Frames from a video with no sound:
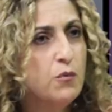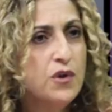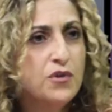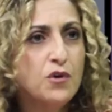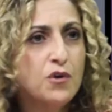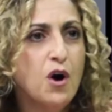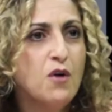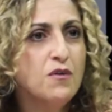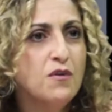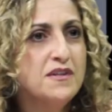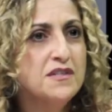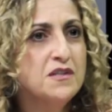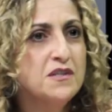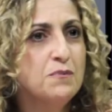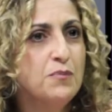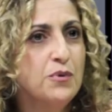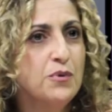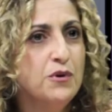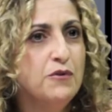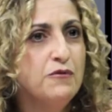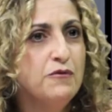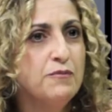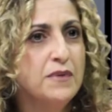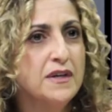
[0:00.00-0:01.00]
with all these
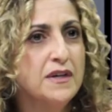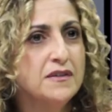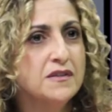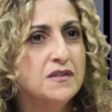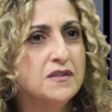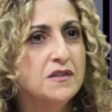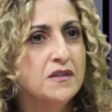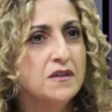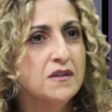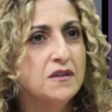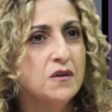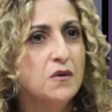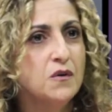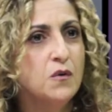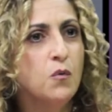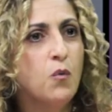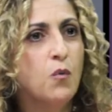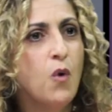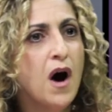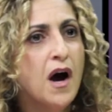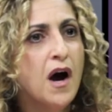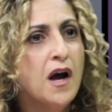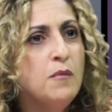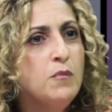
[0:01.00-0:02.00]
improvements,
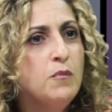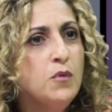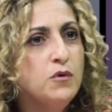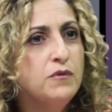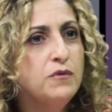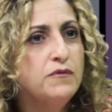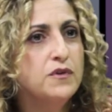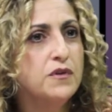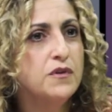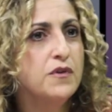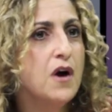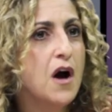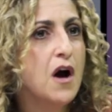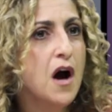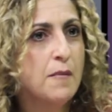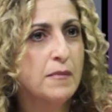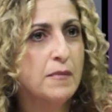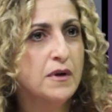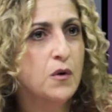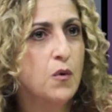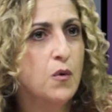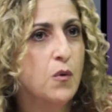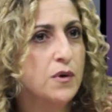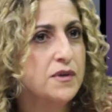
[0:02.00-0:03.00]
why move to the
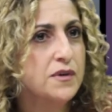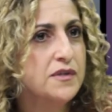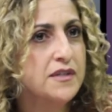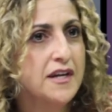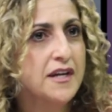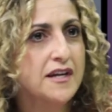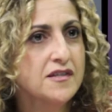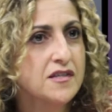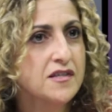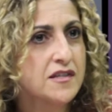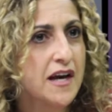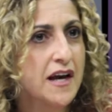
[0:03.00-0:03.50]
Common Core state